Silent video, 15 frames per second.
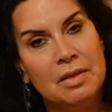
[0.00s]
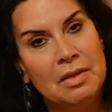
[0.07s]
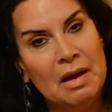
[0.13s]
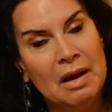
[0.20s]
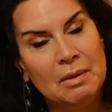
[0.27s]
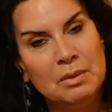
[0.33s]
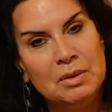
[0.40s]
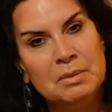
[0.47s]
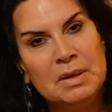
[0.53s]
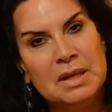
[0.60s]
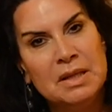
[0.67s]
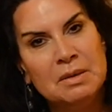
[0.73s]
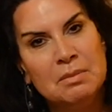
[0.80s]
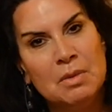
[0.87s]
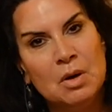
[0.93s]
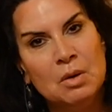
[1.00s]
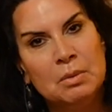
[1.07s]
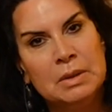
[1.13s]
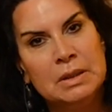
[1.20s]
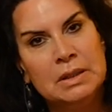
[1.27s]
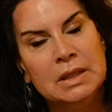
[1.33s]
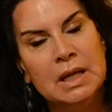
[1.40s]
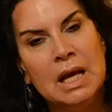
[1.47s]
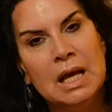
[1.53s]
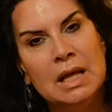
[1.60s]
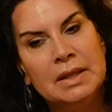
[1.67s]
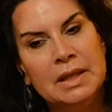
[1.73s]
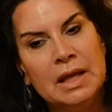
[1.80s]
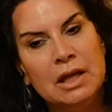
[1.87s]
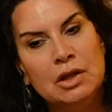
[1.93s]
that would be the moment
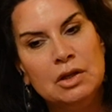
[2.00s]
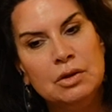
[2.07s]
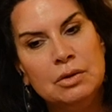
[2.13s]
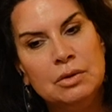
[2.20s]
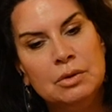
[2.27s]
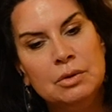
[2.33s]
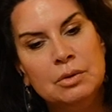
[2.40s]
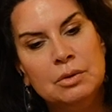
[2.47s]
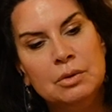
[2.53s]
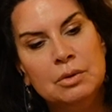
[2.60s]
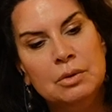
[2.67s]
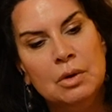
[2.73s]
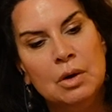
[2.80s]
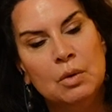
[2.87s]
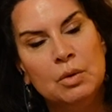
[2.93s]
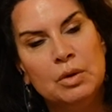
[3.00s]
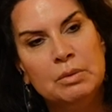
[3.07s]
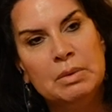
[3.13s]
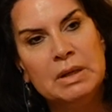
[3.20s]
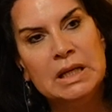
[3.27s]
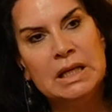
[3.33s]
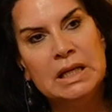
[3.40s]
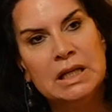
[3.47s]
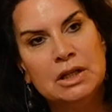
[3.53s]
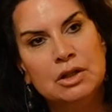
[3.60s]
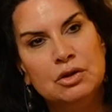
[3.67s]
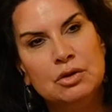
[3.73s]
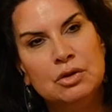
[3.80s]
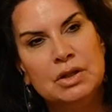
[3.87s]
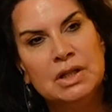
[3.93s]
that you would begin
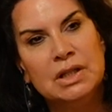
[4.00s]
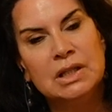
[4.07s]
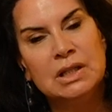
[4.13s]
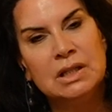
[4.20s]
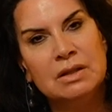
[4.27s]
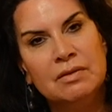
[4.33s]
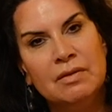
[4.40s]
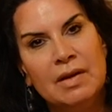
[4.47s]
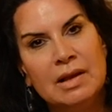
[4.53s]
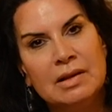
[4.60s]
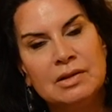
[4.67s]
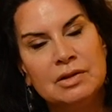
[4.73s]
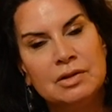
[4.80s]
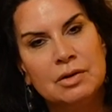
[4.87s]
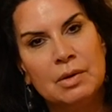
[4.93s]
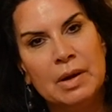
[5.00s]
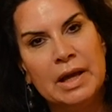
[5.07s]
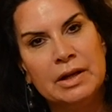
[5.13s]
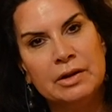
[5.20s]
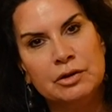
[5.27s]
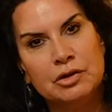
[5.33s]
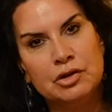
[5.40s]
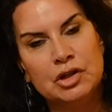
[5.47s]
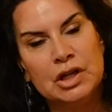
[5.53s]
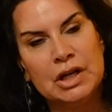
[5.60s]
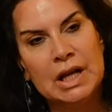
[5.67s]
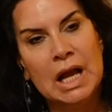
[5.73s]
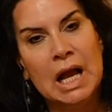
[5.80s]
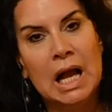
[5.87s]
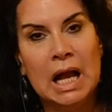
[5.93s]
to disinvest your
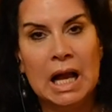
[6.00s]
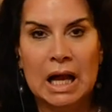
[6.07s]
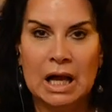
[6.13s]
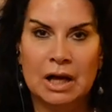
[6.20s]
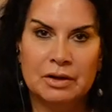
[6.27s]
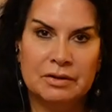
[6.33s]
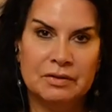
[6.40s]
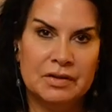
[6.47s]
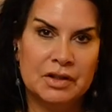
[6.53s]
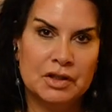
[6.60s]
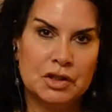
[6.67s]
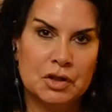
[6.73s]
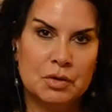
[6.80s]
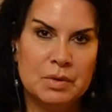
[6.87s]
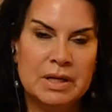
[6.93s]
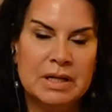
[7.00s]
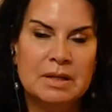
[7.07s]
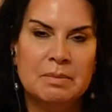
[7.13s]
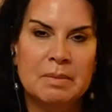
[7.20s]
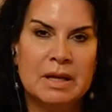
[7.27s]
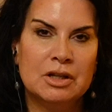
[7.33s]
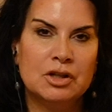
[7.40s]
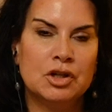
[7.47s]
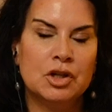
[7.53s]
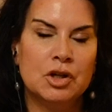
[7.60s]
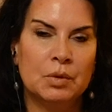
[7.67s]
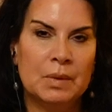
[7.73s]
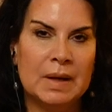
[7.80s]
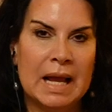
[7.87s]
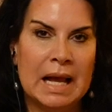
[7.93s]
energy out of this three dimensional
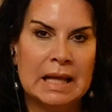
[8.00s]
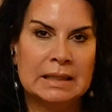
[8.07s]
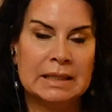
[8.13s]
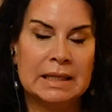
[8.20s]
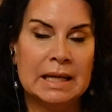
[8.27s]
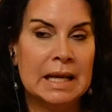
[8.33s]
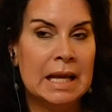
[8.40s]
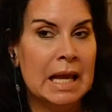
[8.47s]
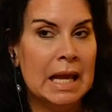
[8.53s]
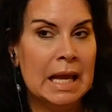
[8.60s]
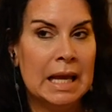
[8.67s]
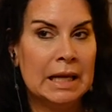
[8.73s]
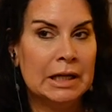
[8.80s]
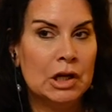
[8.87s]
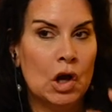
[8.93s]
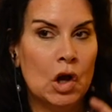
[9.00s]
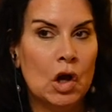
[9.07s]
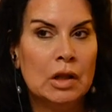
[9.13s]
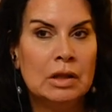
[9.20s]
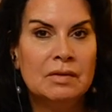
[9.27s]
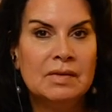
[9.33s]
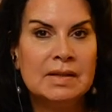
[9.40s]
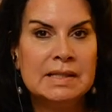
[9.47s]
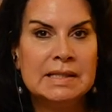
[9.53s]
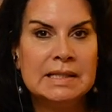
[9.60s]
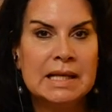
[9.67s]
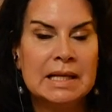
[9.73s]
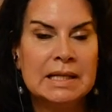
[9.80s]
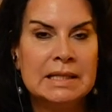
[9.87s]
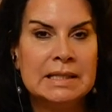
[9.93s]
reality. And all of a
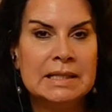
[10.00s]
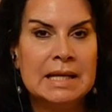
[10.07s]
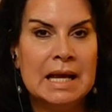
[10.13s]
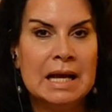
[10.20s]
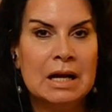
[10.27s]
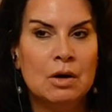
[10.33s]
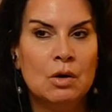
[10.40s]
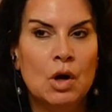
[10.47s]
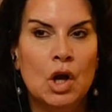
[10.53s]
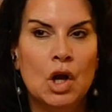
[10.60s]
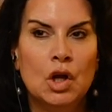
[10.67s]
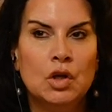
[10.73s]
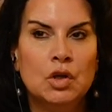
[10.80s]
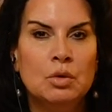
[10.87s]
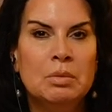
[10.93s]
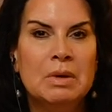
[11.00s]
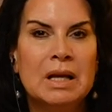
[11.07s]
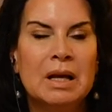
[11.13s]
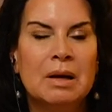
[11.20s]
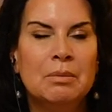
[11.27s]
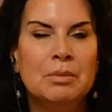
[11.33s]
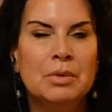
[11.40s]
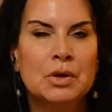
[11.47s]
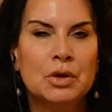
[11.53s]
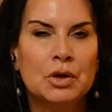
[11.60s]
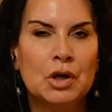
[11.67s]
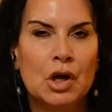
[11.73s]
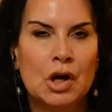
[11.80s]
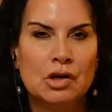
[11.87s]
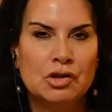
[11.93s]
sudden, now you become pure
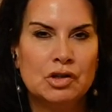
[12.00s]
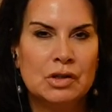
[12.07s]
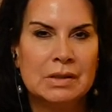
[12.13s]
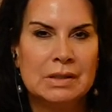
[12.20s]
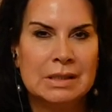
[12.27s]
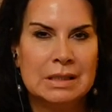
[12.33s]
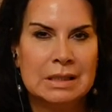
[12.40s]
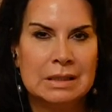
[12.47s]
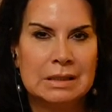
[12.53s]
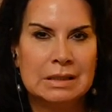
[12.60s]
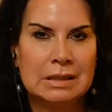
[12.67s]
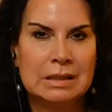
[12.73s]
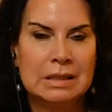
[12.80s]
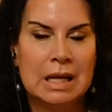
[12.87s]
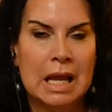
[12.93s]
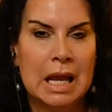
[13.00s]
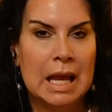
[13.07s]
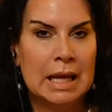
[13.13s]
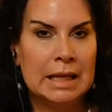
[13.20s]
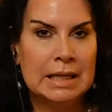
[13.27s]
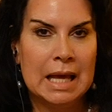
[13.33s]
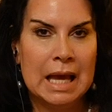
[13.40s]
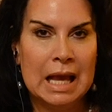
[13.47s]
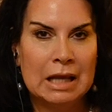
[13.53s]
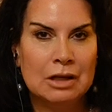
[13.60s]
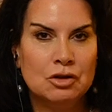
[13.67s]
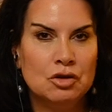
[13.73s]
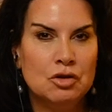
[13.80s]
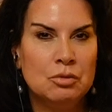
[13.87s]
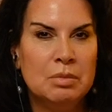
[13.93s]
consciousness. And
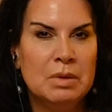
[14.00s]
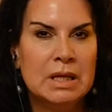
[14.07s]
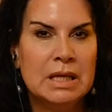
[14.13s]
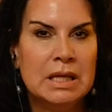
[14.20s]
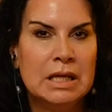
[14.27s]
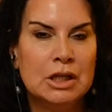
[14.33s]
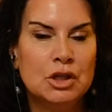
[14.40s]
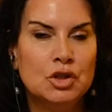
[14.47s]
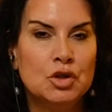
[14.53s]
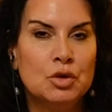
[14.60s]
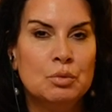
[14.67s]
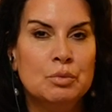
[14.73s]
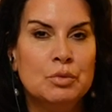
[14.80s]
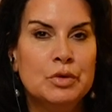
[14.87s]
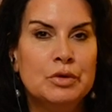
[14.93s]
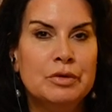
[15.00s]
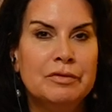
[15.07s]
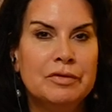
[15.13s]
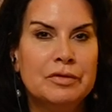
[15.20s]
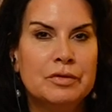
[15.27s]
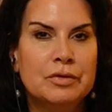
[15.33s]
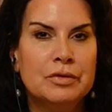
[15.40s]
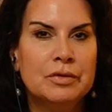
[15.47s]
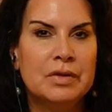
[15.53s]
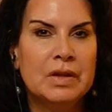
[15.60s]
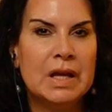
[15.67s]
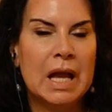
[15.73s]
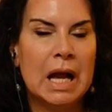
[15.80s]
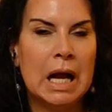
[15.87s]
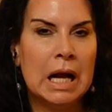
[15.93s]
as you begin to move through
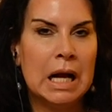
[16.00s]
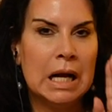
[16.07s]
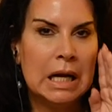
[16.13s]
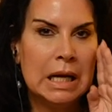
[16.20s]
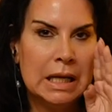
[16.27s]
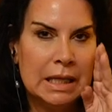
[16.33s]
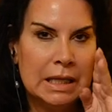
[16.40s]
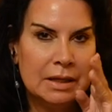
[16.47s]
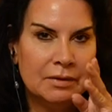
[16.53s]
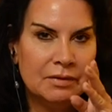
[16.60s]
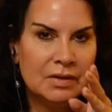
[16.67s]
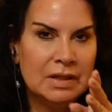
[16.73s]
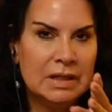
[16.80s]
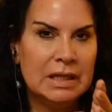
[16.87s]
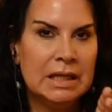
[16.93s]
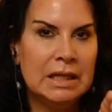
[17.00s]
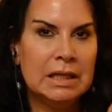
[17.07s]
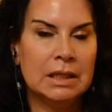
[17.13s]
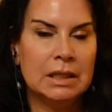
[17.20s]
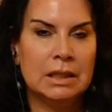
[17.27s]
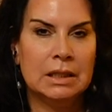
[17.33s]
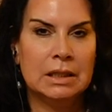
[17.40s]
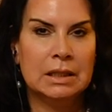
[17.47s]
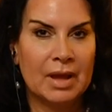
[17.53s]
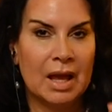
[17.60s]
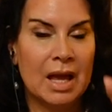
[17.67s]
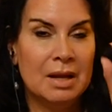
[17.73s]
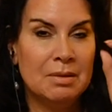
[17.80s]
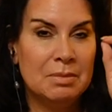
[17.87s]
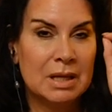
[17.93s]
the eye of the needle
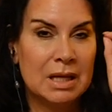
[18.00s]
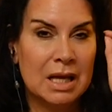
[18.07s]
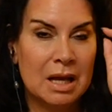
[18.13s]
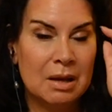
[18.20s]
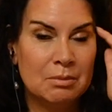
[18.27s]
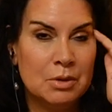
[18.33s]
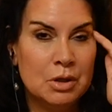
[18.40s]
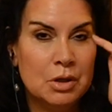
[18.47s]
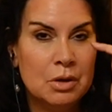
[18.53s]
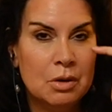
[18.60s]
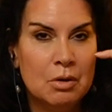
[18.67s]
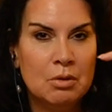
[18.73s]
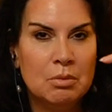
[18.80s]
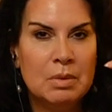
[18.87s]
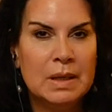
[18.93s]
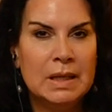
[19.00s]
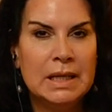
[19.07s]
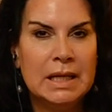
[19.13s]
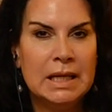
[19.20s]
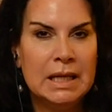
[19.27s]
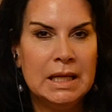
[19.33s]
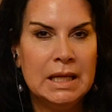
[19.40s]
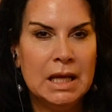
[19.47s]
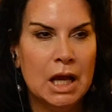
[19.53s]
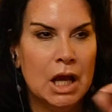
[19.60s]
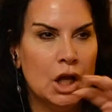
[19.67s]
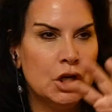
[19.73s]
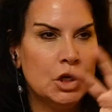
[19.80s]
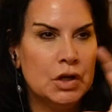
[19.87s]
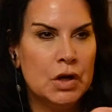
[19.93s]
and become nobody,
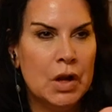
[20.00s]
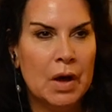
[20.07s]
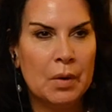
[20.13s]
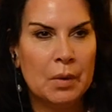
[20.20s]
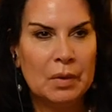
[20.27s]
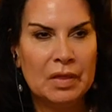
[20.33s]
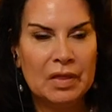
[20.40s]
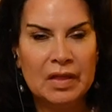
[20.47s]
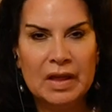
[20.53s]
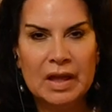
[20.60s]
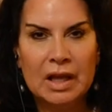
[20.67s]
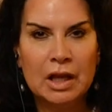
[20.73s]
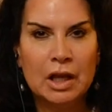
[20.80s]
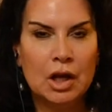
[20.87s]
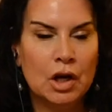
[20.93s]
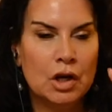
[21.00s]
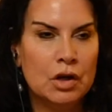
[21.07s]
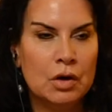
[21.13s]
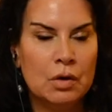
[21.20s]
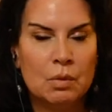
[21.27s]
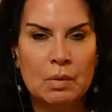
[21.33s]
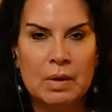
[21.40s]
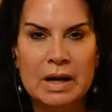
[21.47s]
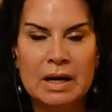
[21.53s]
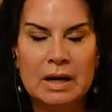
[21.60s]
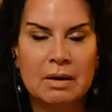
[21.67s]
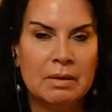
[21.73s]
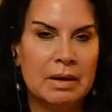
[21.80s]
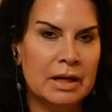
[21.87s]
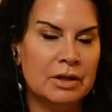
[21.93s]
no thing,
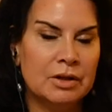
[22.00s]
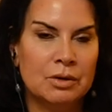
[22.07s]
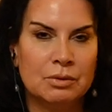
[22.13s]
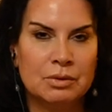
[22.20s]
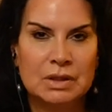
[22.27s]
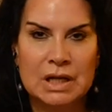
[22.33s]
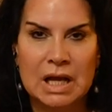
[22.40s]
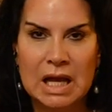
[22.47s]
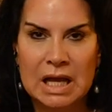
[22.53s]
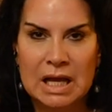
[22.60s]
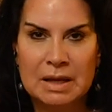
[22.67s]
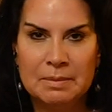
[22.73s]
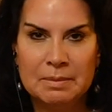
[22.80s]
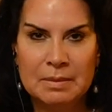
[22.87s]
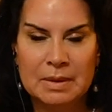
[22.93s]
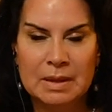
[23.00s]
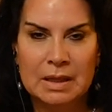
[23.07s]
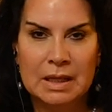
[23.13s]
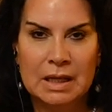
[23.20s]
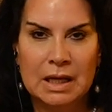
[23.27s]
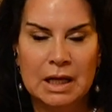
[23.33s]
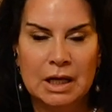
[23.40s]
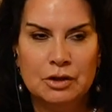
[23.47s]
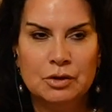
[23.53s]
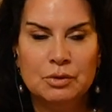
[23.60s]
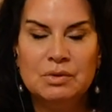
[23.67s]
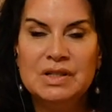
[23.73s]
nowhere, and no time, to